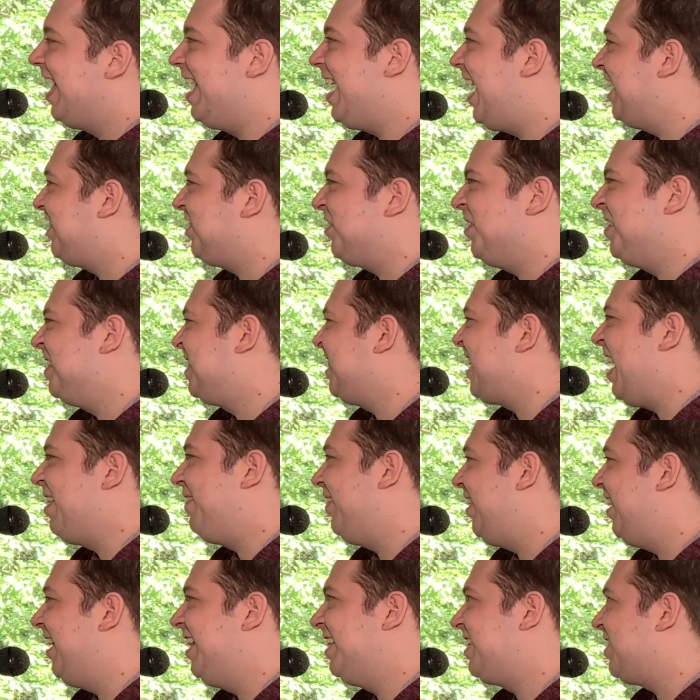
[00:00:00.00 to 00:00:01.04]
I turned
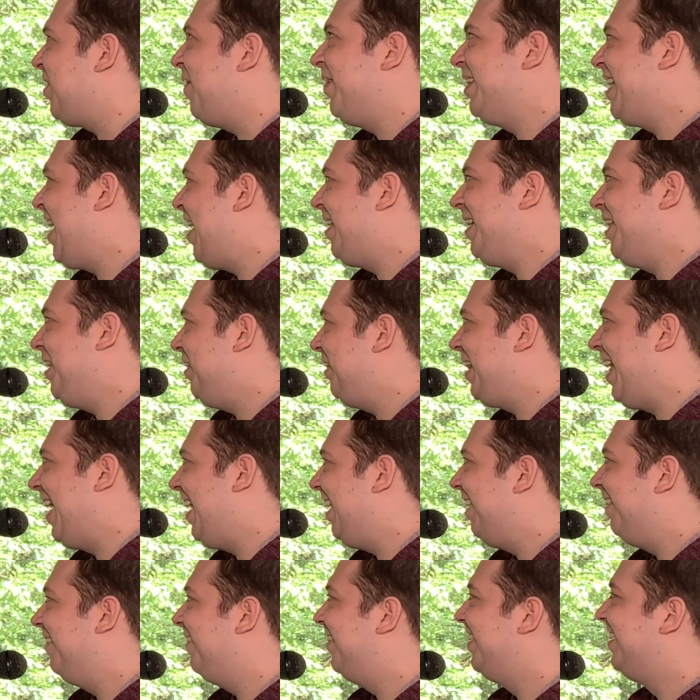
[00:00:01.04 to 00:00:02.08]
seven. It's going downhill
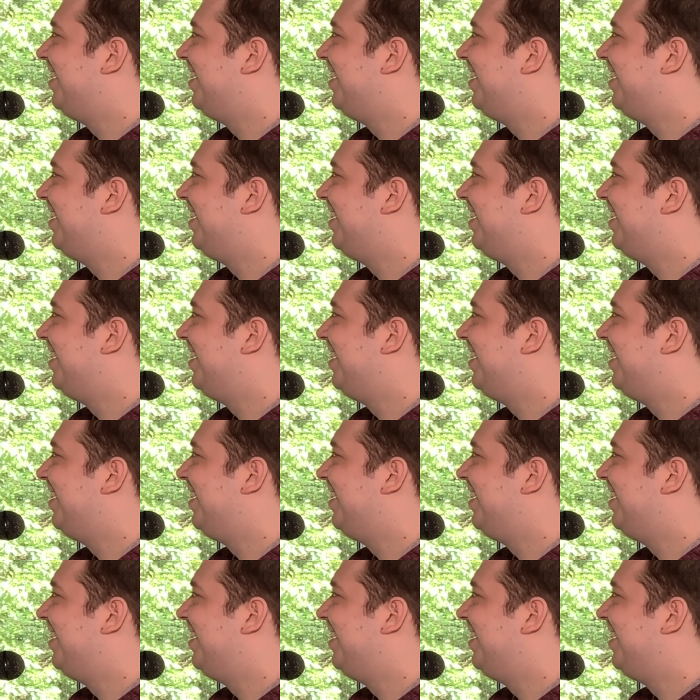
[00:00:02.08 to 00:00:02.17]
now